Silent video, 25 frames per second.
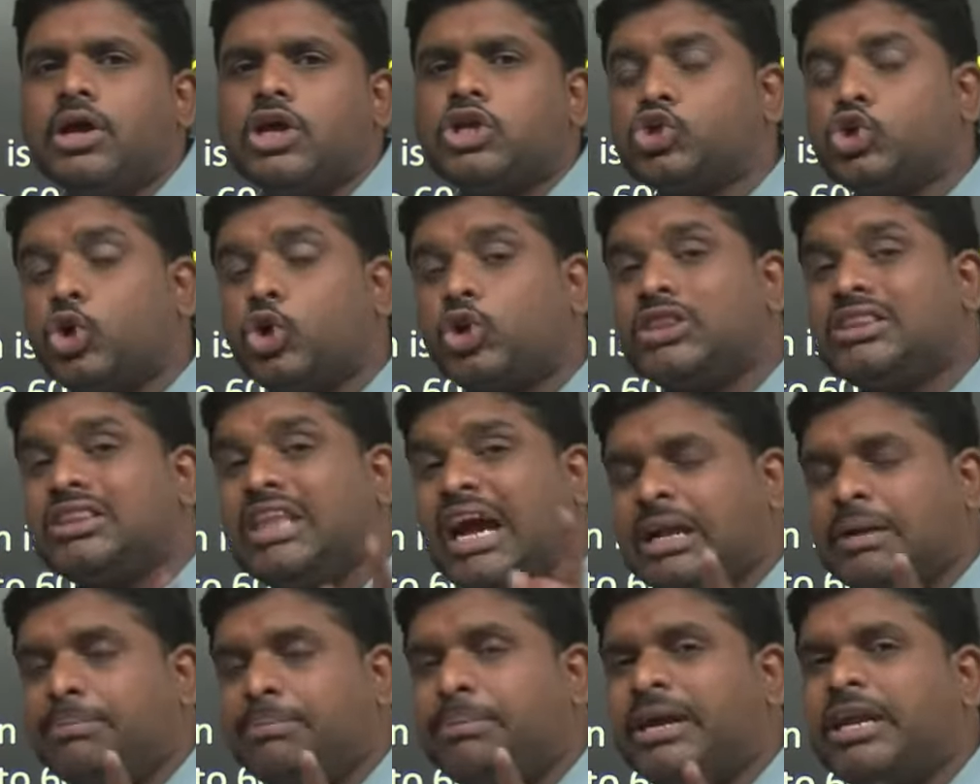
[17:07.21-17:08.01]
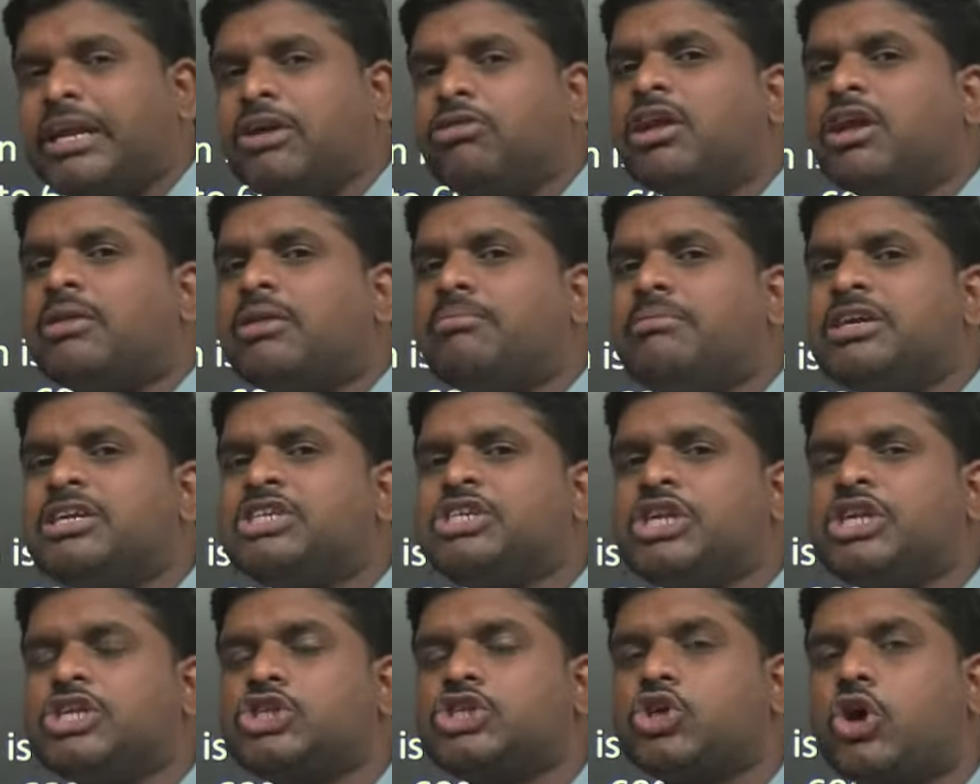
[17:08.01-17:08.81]
so that particular
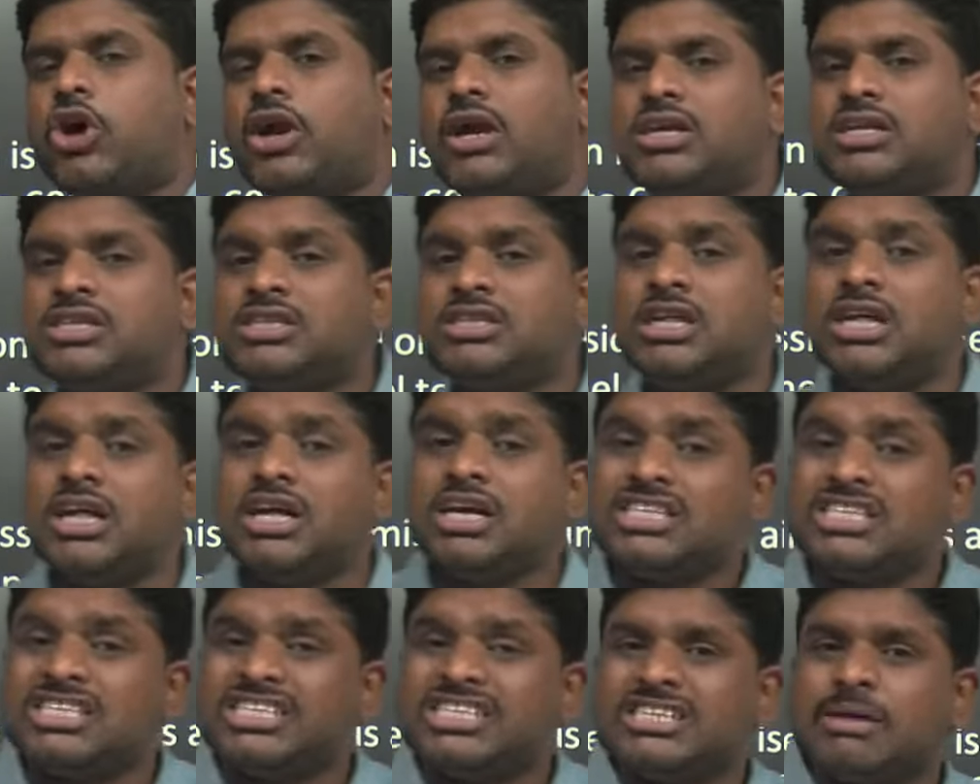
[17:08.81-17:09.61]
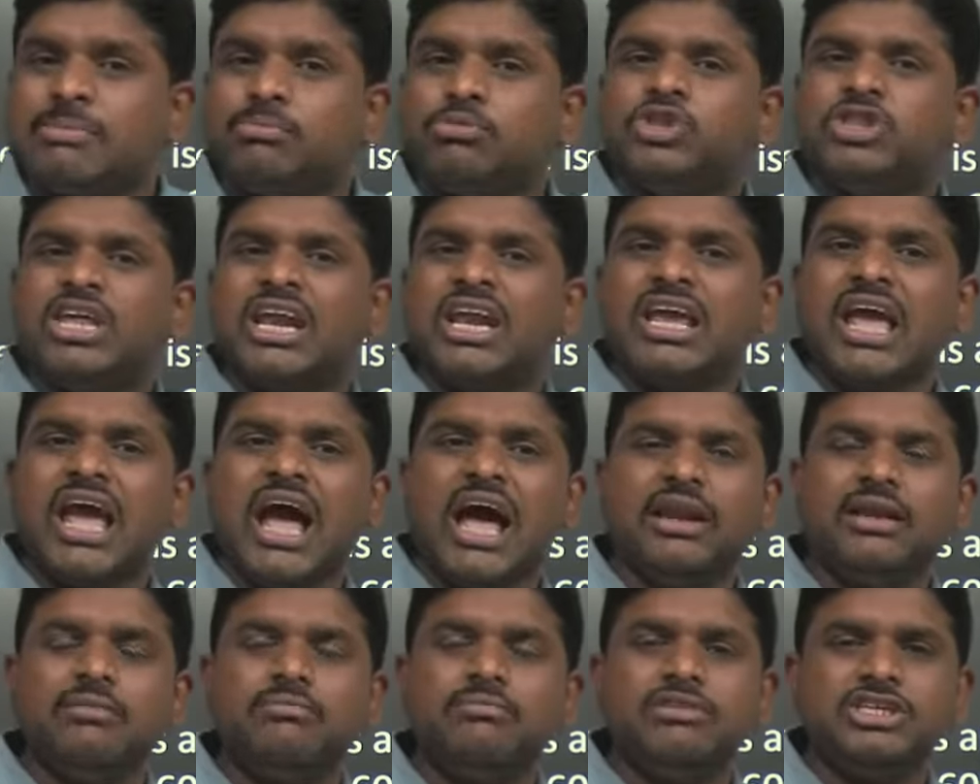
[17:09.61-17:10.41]
mission is called as
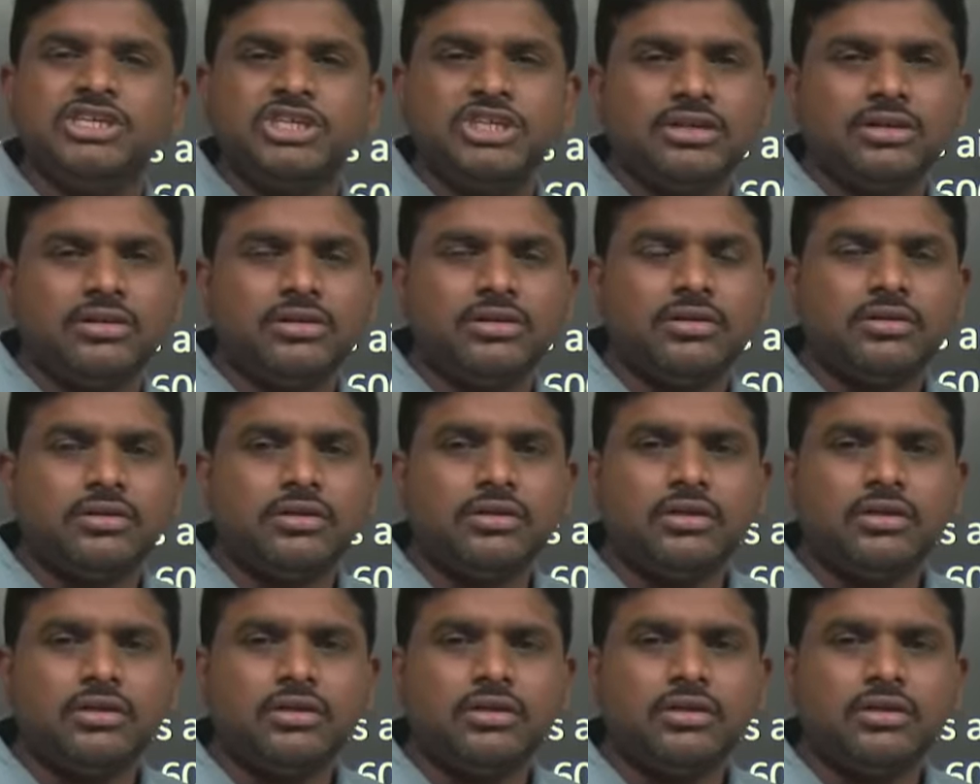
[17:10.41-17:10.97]
Samudrayan mission,